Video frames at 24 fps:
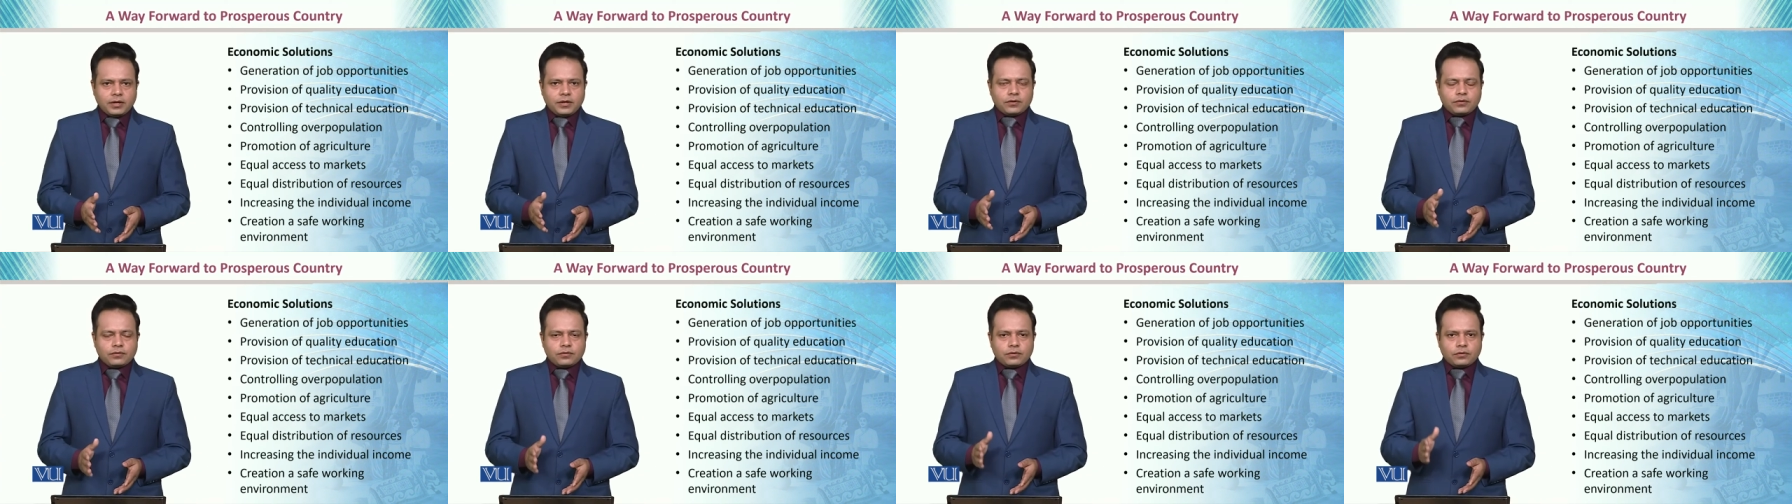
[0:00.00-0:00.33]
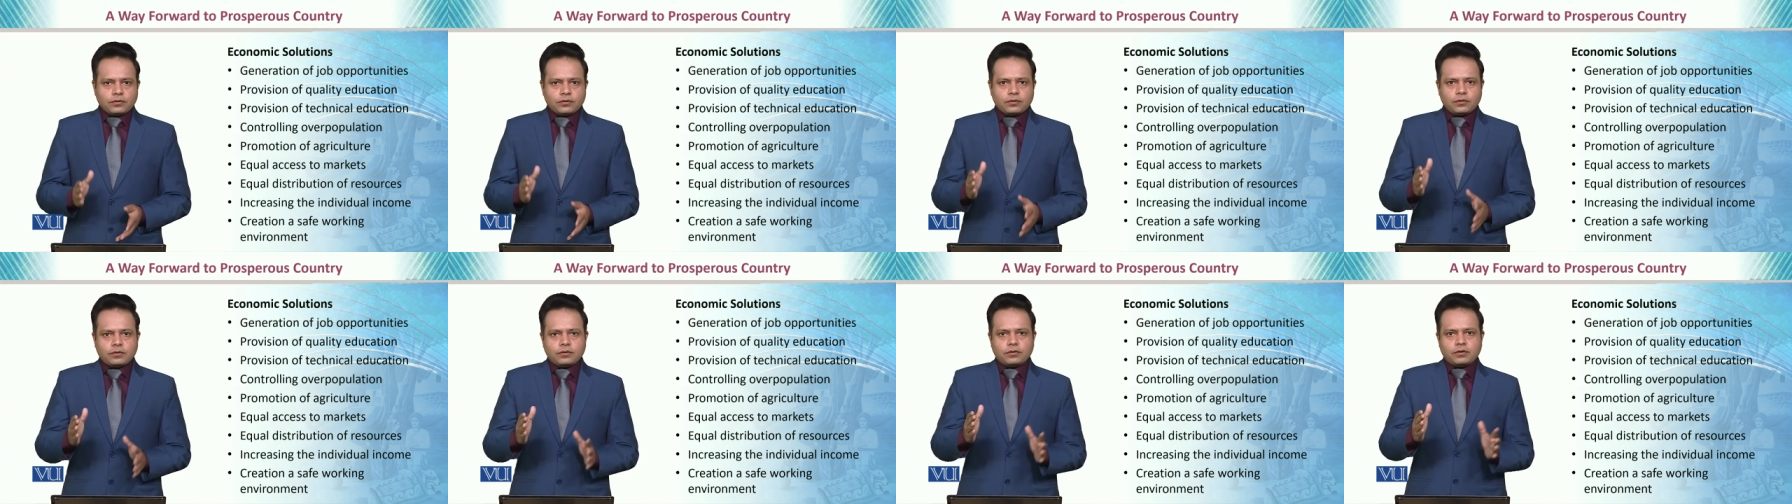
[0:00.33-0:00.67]

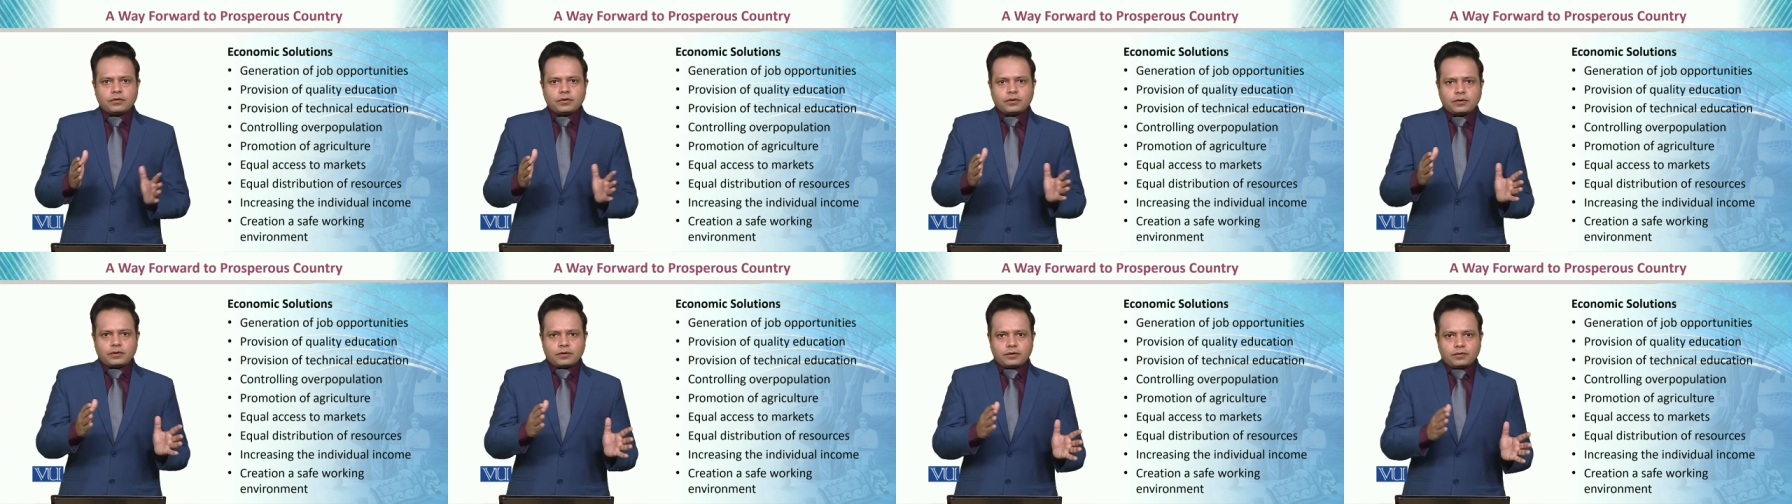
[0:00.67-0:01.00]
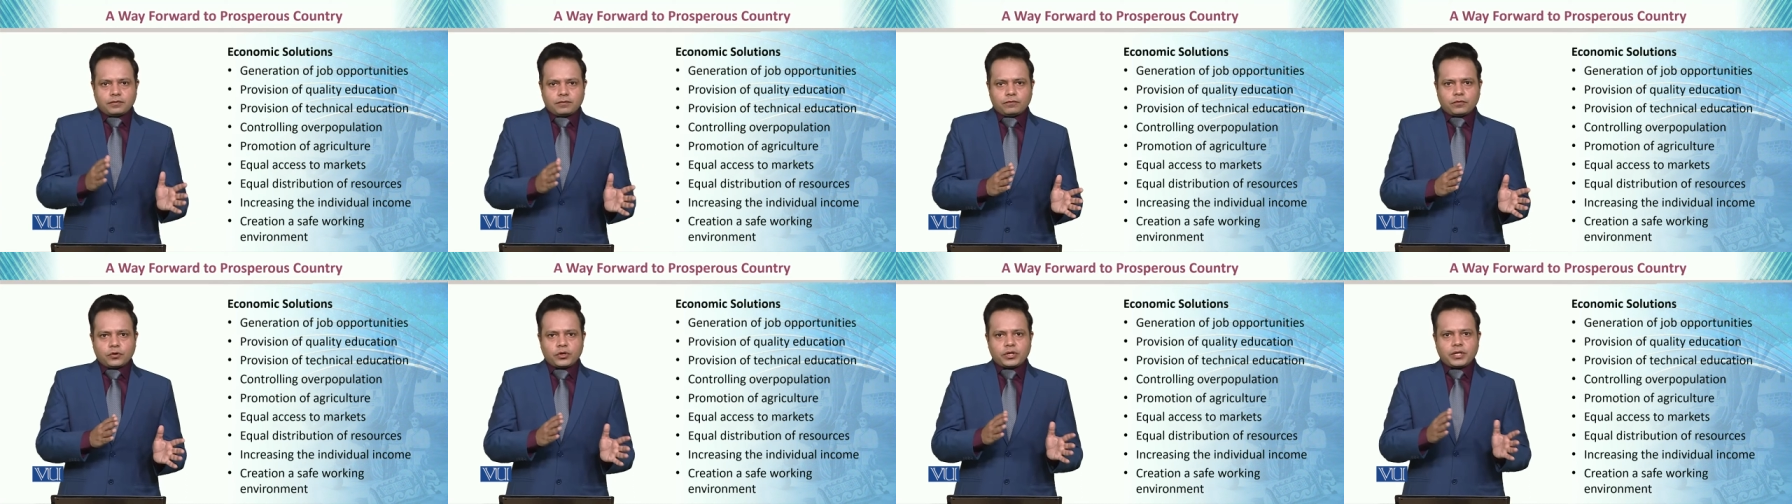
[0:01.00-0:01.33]
so
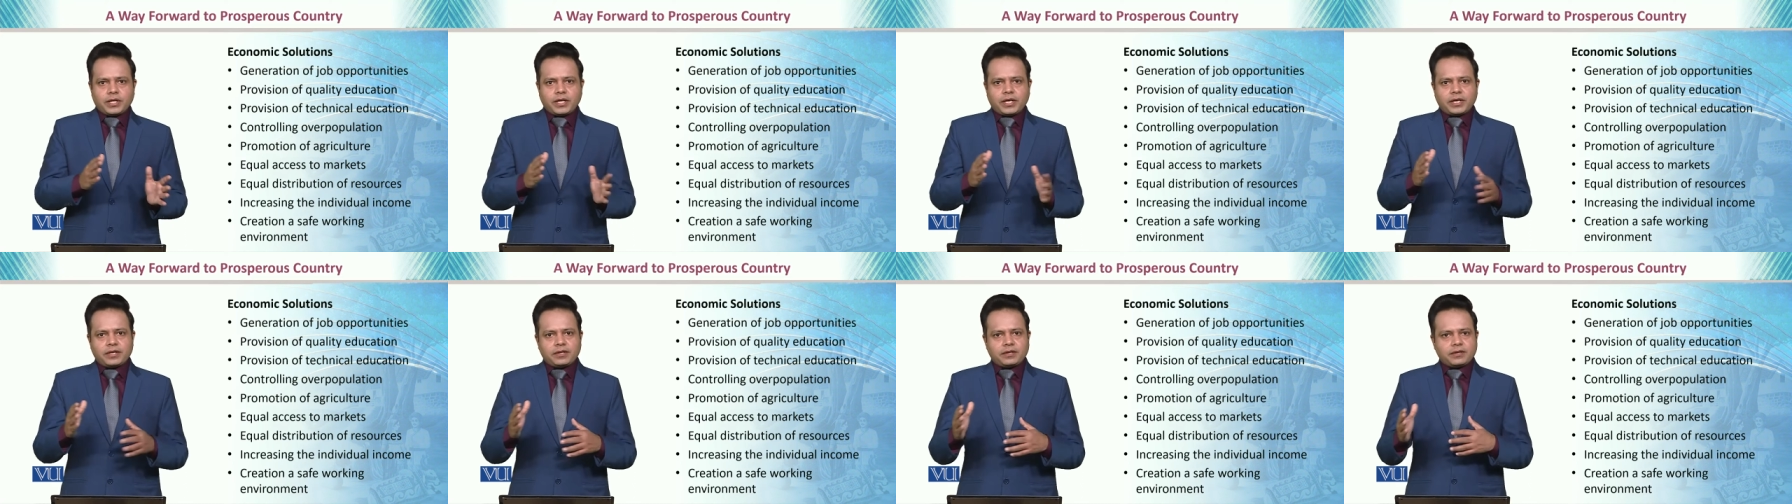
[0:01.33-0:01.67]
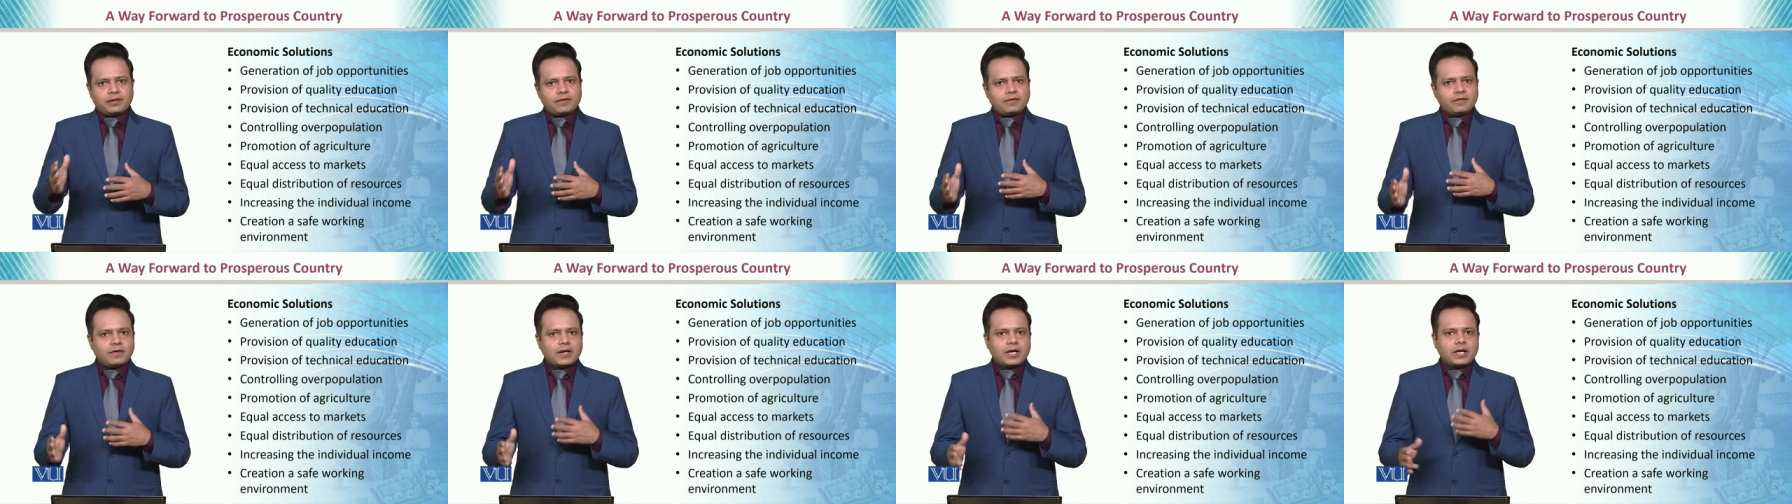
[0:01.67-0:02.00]
uh, we can
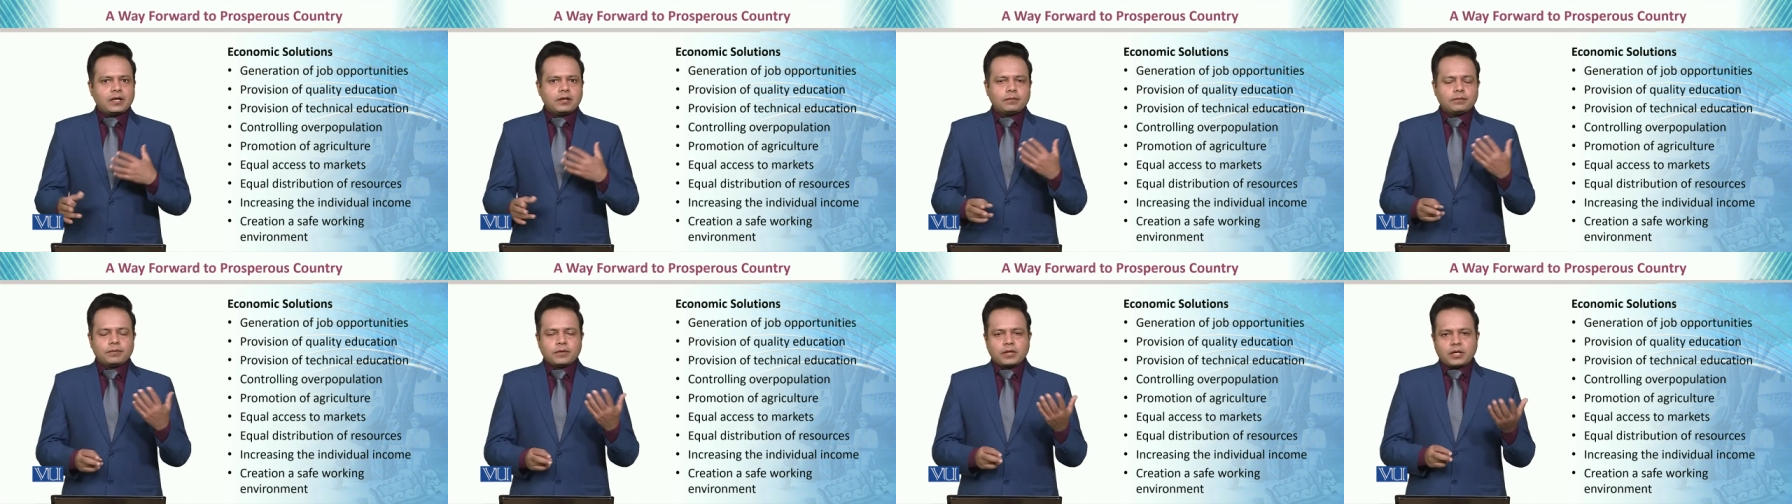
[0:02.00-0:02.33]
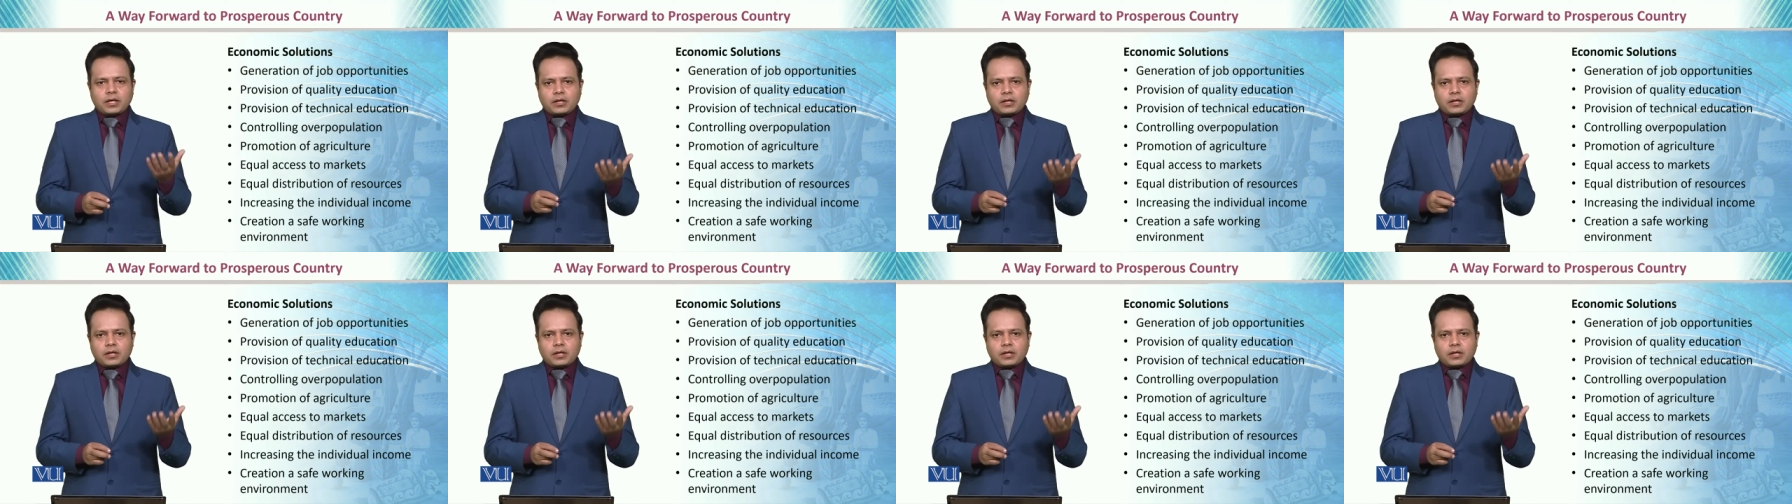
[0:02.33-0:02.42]
develop